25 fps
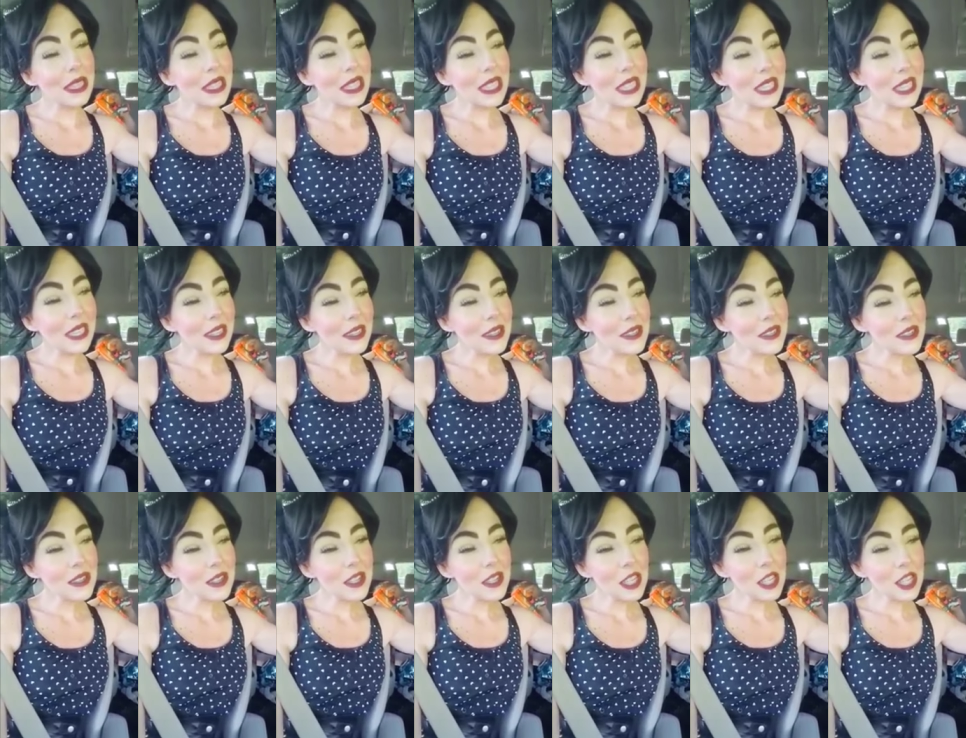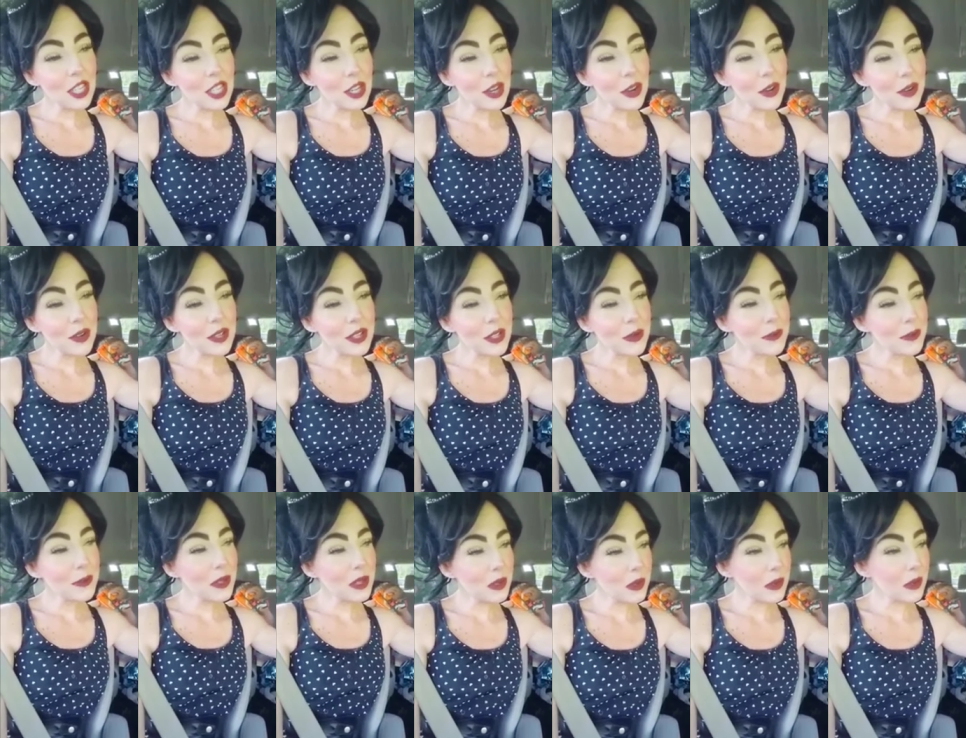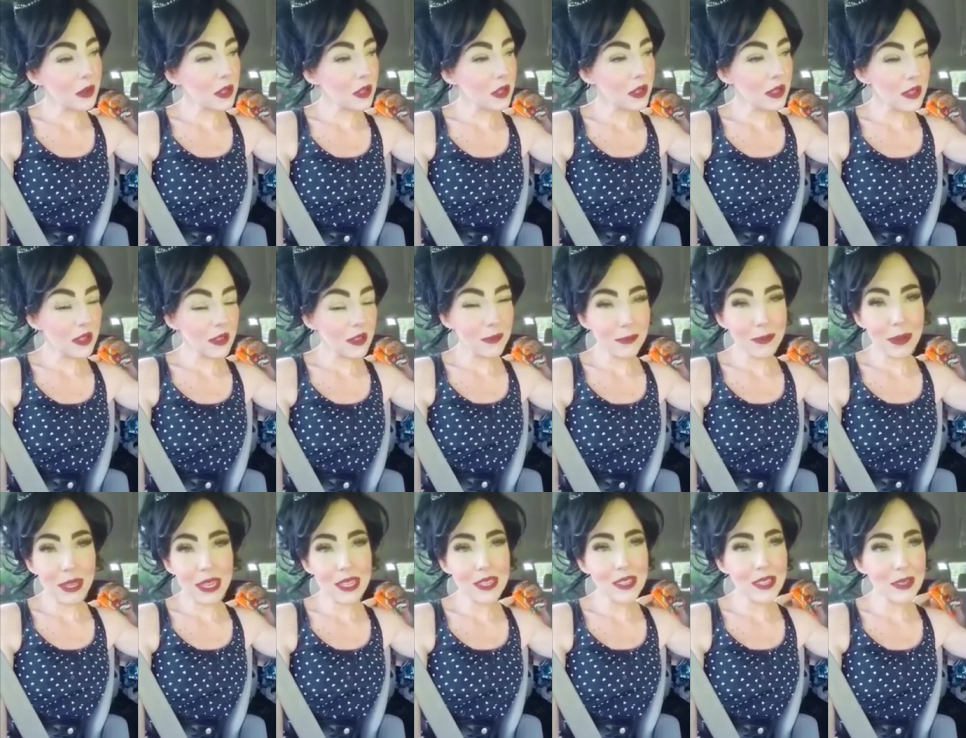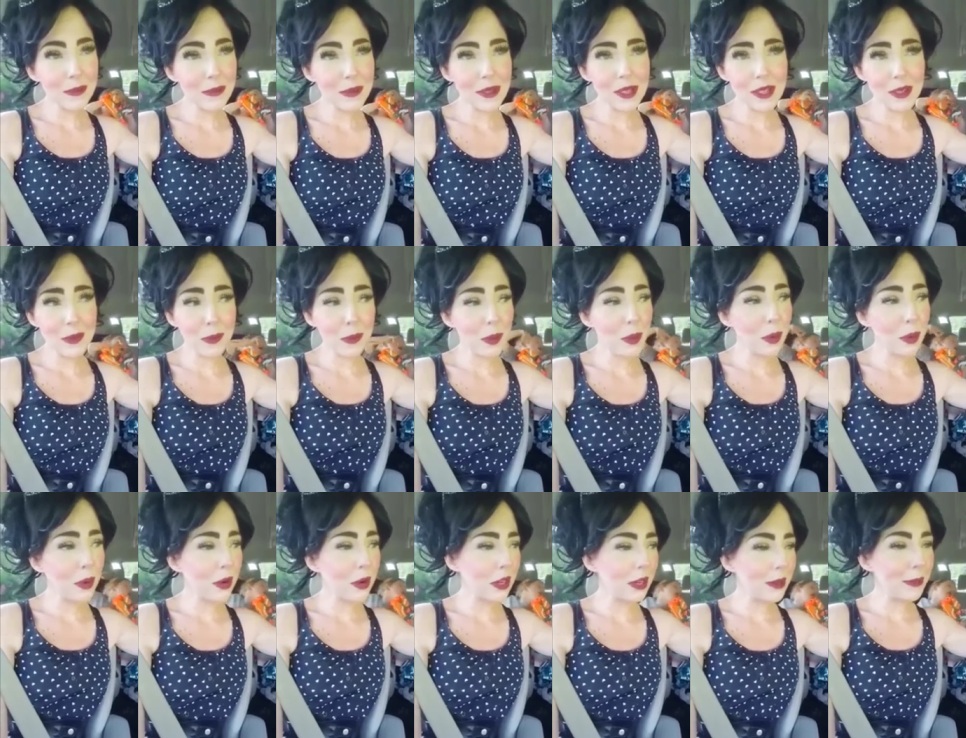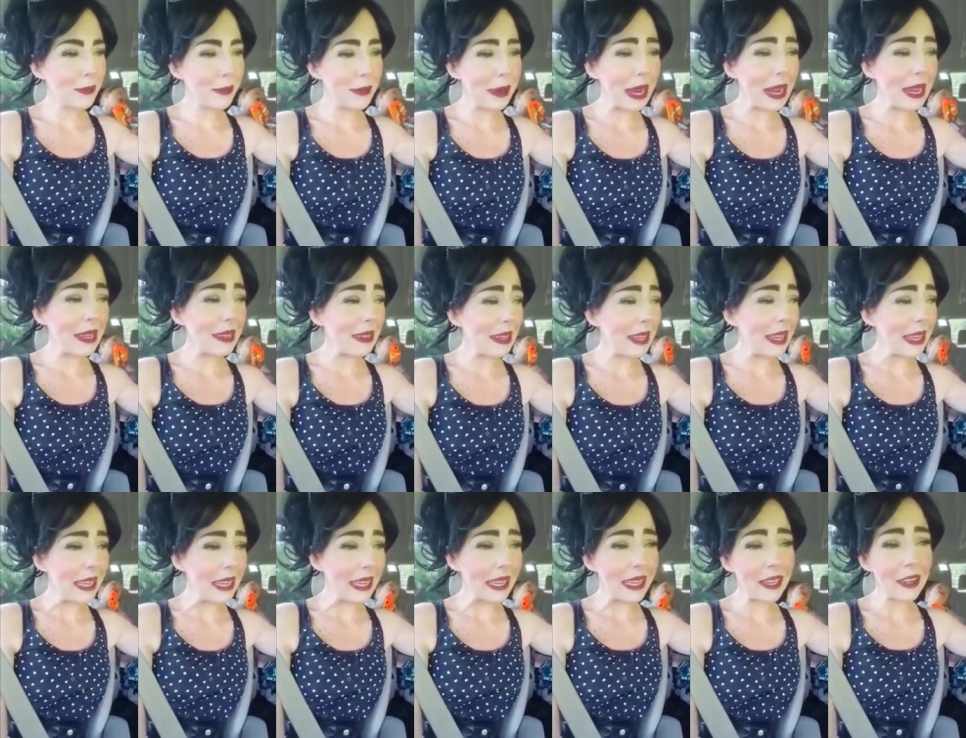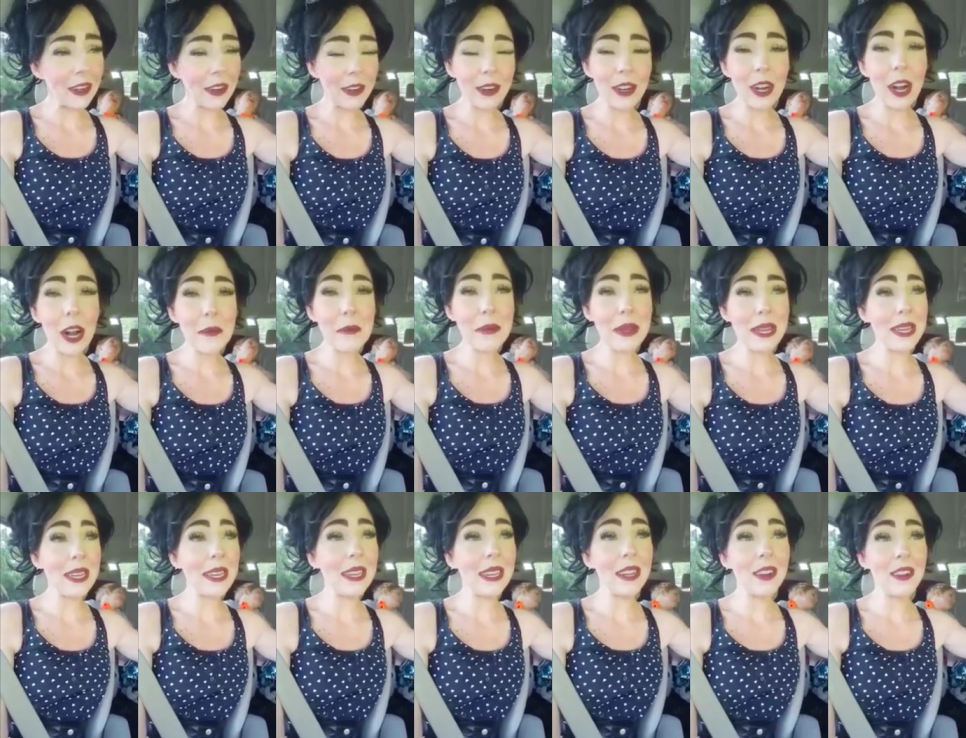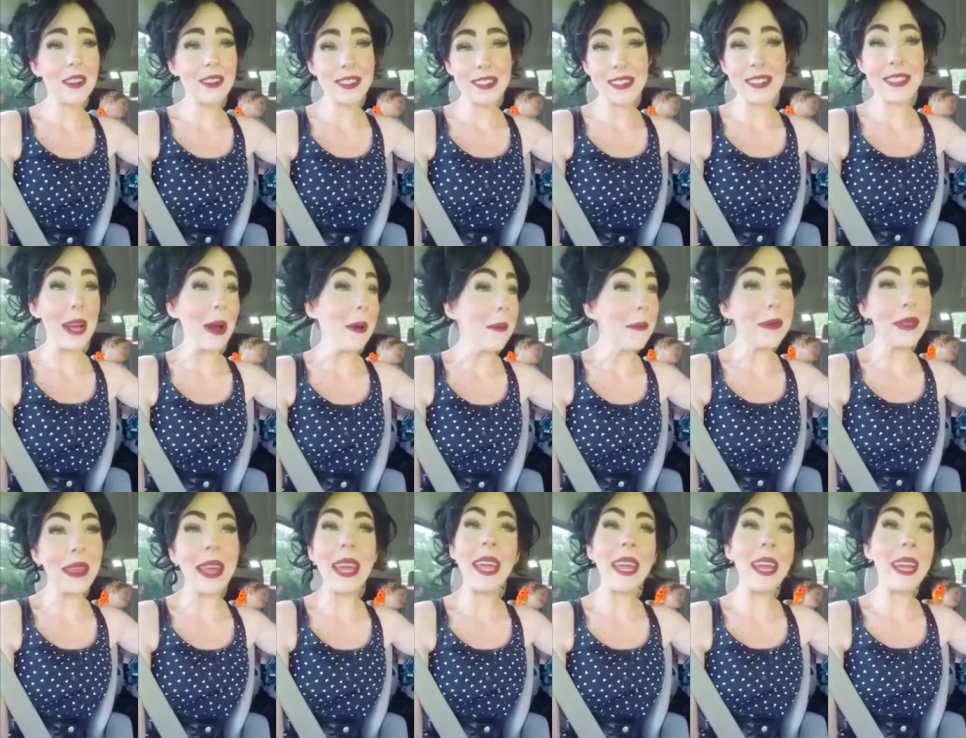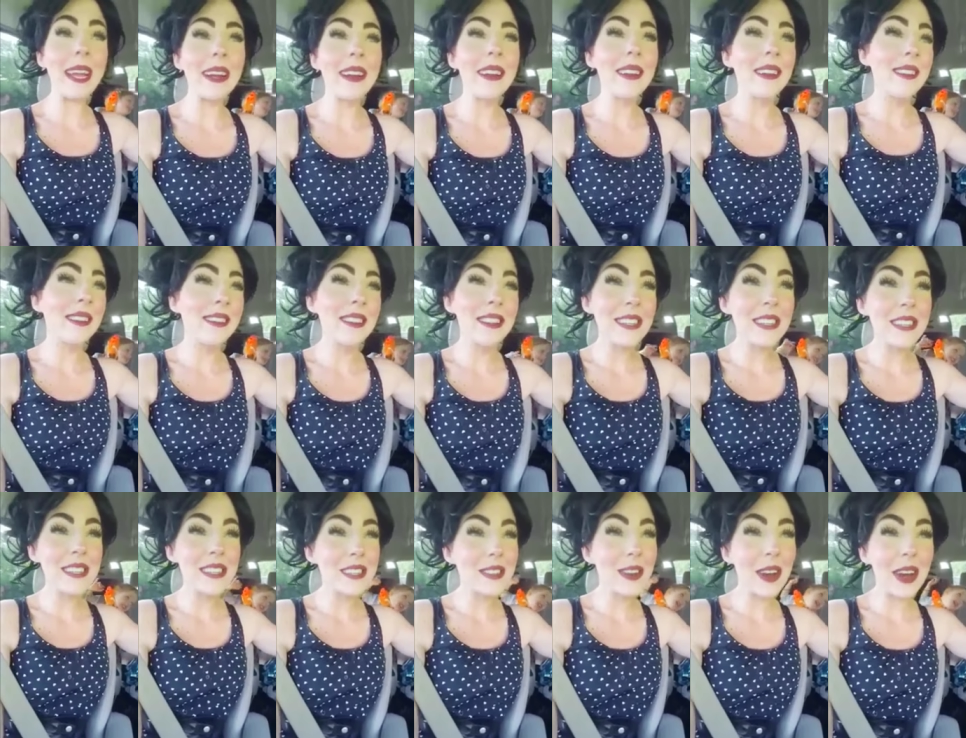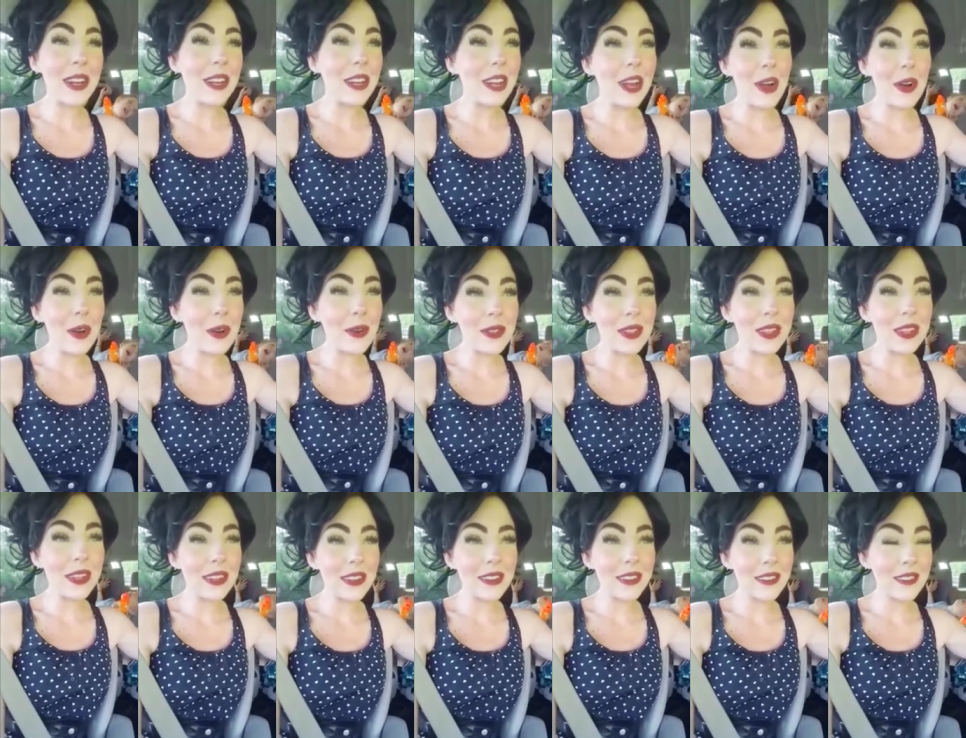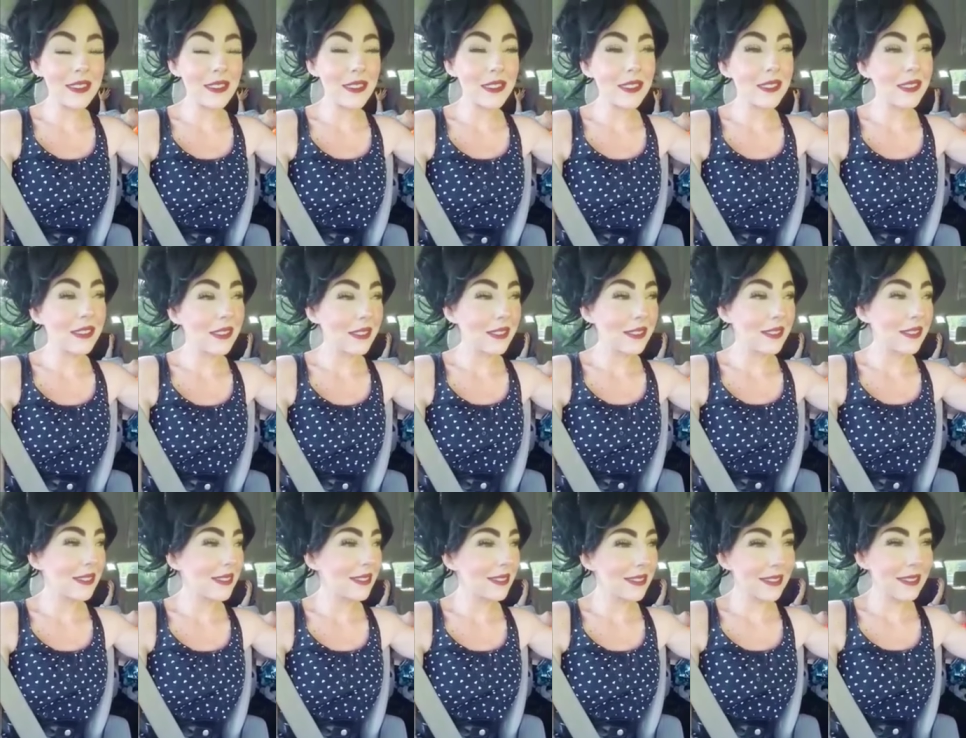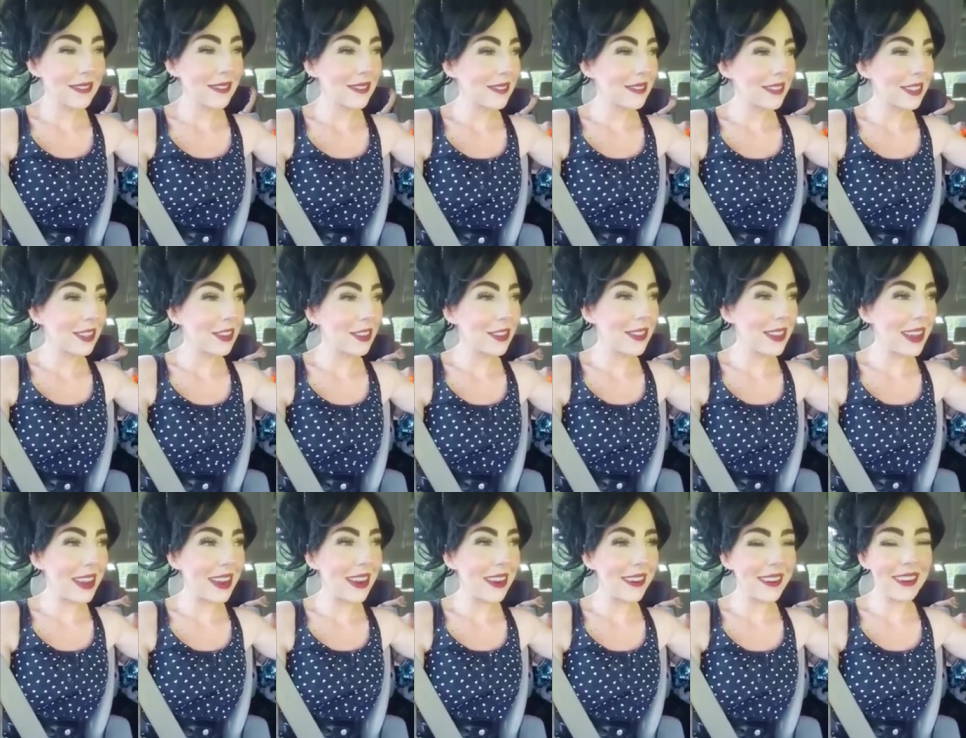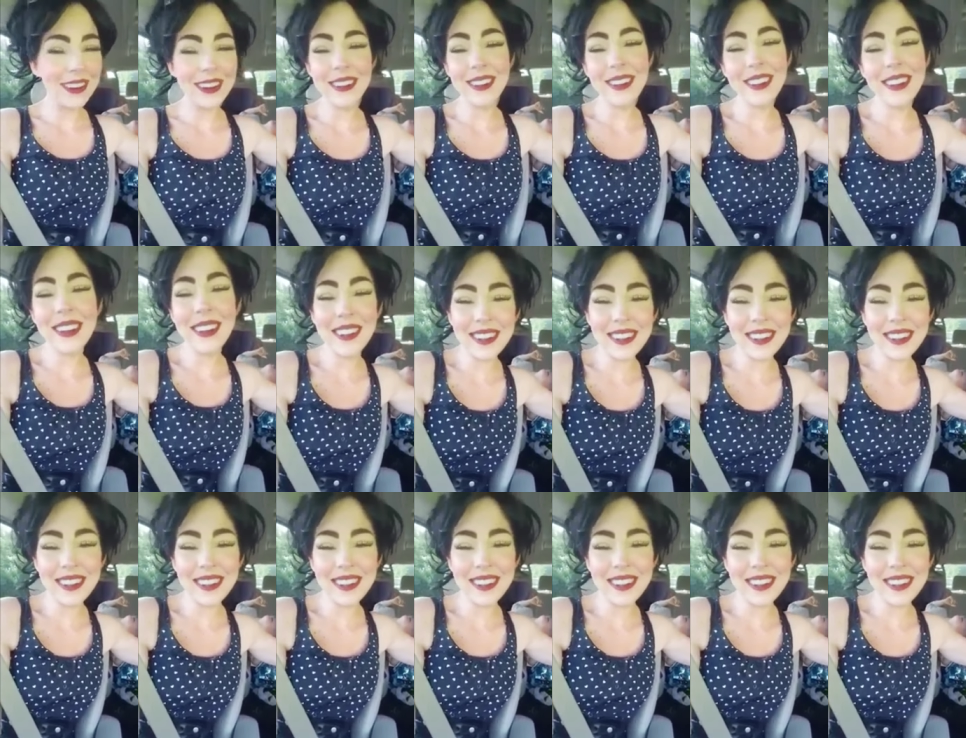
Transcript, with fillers: Please show some su me some support by liking or commenting or something, just so I know that you're there.